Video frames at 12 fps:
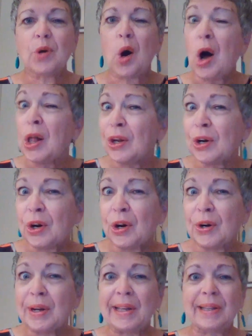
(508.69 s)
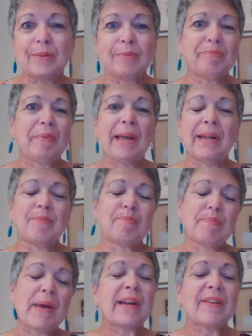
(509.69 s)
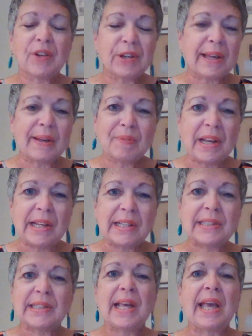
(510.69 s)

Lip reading: call her and beg forgiveness,